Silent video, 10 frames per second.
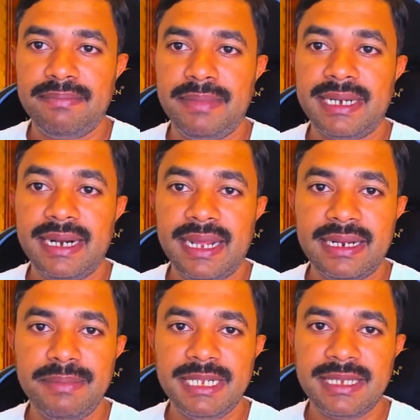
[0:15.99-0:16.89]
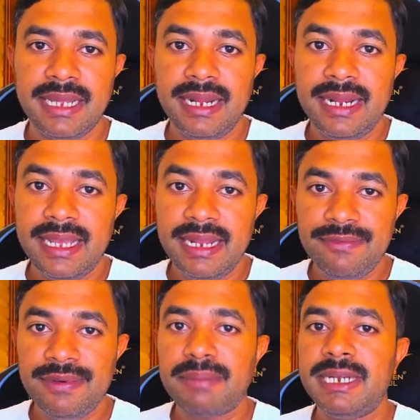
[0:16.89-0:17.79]
Metadata means
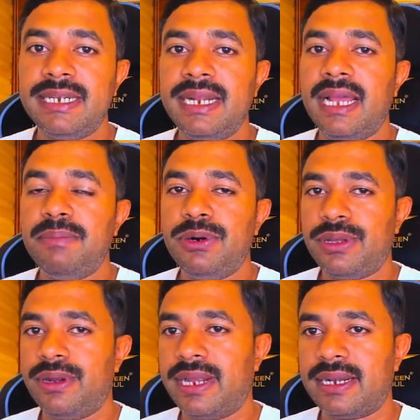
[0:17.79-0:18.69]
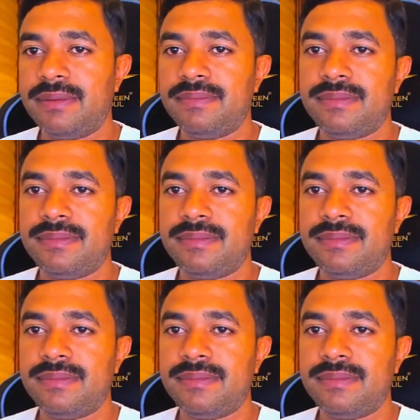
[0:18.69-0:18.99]
information about your data.